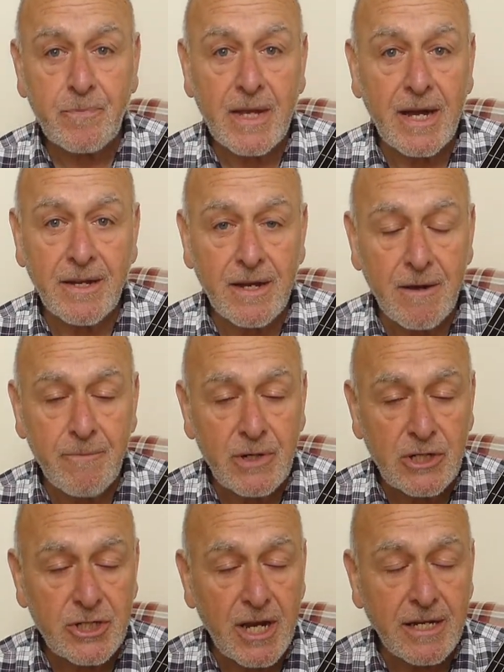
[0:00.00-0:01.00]
And I
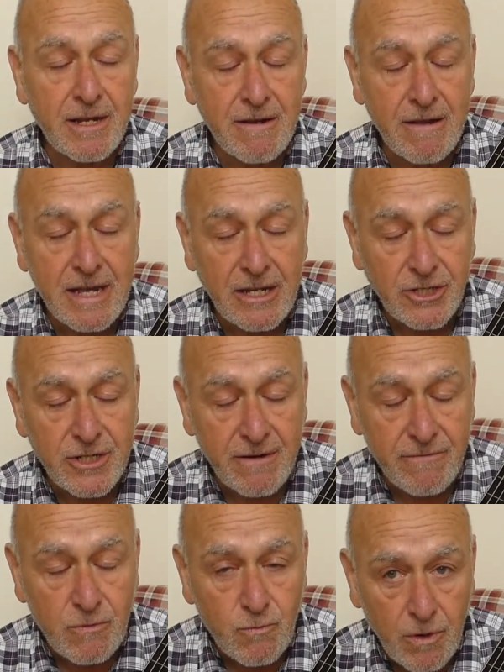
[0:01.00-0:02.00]
appreciate each and
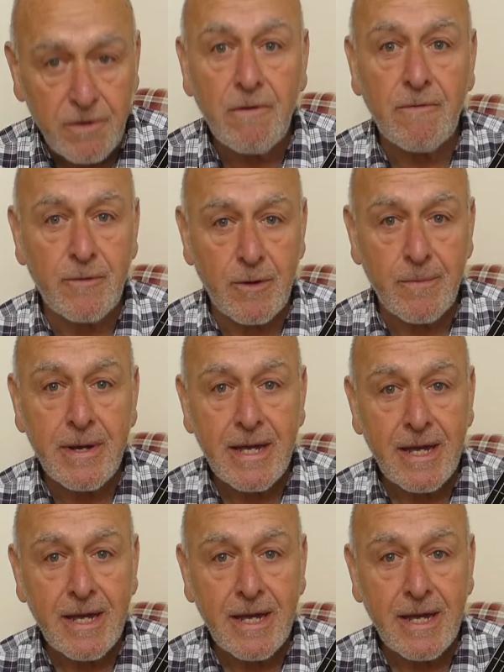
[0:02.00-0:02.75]
every one of them,